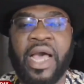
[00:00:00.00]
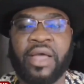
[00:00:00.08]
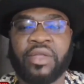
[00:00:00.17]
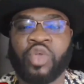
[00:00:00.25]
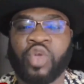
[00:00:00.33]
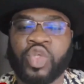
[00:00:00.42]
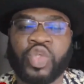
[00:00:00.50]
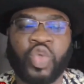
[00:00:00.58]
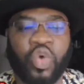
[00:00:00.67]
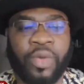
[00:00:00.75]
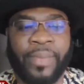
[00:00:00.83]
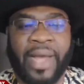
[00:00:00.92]
Those
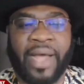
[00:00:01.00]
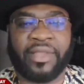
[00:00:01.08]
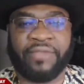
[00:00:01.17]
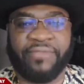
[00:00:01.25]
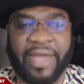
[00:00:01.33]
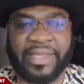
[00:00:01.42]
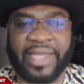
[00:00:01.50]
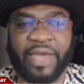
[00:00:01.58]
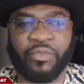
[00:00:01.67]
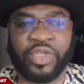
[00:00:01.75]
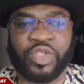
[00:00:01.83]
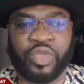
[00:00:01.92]
talk about the fact
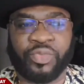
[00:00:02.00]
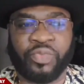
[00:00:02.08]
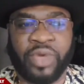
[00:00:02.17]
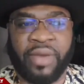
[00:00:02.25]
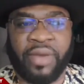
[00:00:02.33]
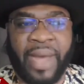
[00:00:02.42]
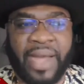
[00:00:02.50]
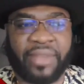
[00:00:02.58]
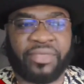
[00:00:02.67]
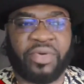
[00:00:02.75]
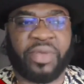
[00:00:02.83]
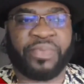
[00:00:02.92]
that we should
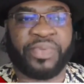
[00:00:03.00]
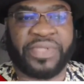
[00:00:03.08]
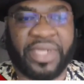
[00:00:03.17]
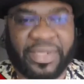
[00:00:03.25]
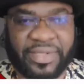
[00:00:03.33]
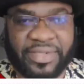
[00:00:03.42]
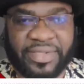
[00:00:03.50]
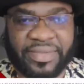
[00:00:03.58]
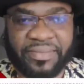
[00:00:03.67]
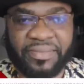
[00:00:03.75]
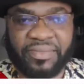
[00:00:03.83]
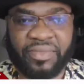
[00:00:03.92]
earmark
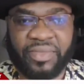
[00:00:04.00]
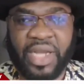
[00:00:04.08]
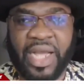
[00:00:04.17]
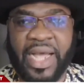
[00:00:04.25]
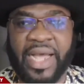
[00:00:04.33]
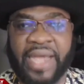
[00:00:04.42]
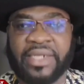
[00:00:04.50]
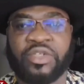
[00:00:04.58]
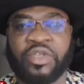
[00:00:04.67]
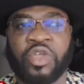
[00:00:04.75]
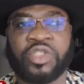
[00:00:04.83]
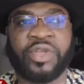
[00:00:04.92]
3%,
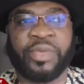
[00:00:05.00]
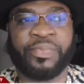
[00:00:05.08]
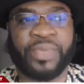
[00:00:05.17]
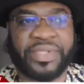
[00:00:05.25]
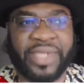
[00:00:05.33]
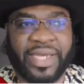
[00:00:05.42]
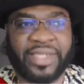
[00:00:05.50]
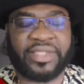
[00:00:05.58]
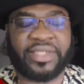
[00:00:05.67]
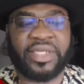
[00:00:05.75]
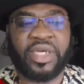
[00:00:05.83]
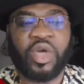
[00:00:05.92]
and those
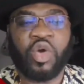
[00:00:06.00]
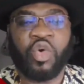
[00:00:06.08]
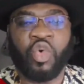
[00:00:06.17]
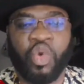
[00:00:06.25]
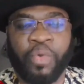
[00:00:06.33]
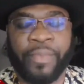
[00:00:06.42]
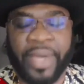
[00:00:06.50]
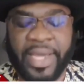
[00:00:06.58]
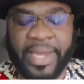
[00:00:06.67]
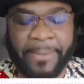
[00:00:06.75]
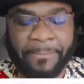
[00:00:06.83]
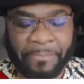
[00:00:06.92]
3% will be